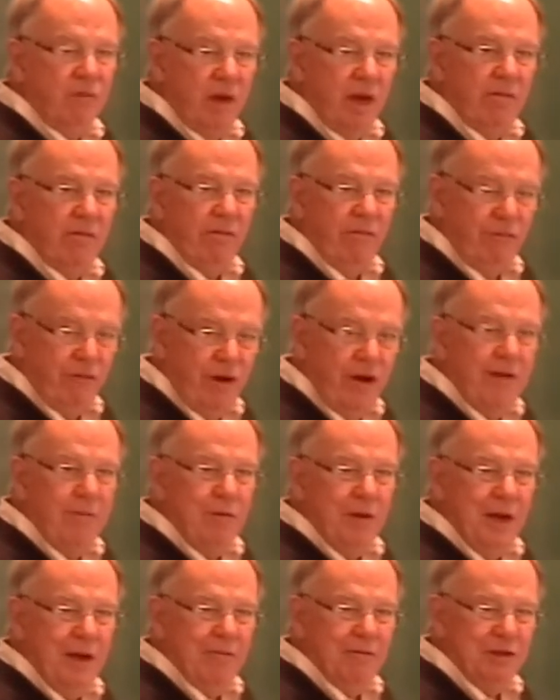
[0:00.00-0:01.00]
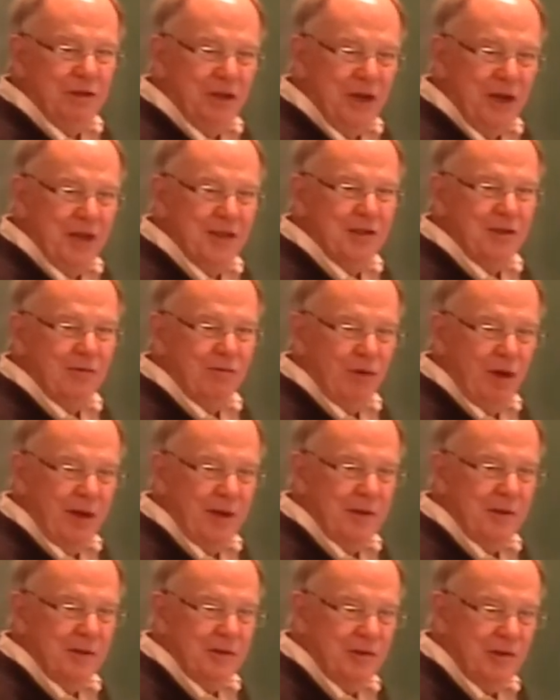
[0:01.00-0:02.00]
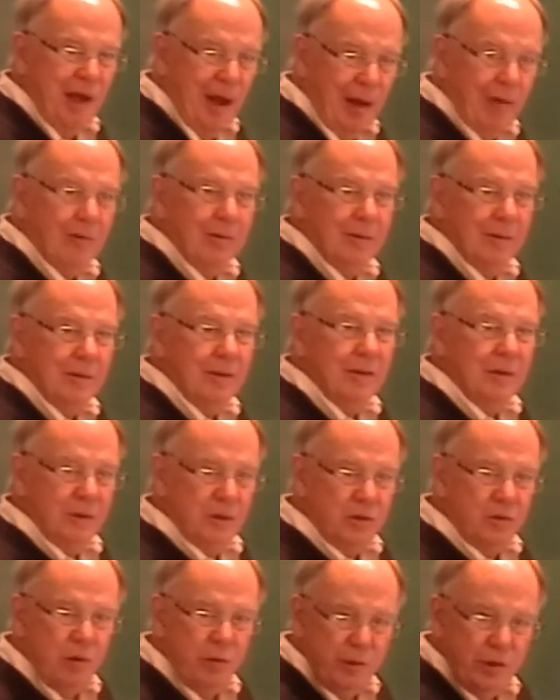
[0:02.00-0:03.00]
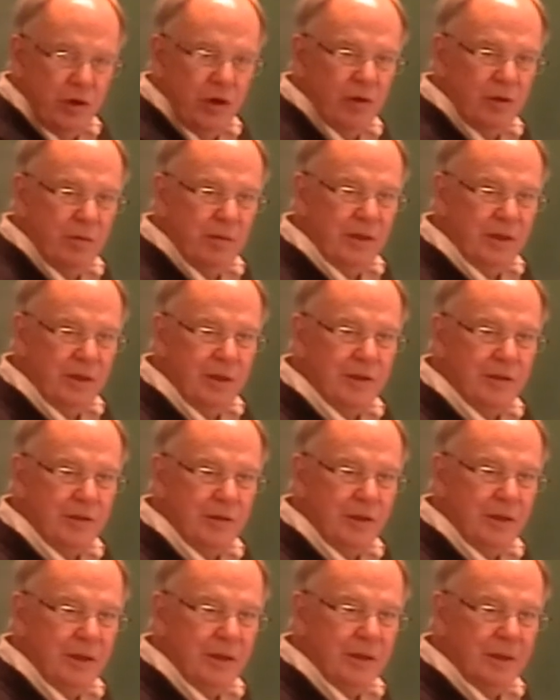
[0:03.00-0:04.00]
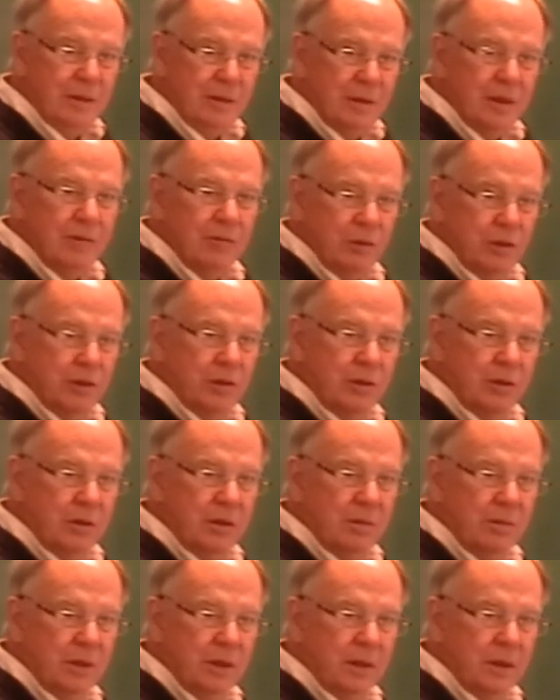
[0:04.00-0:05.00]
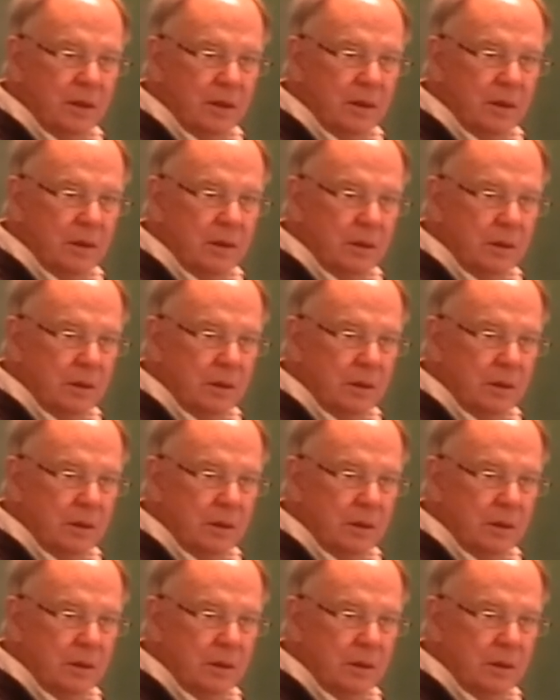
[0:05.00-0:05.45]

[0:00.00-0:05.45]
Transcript: If we have a frame, we have a chance of writing this down. This is what we talked about yesterday, and I want to talk about it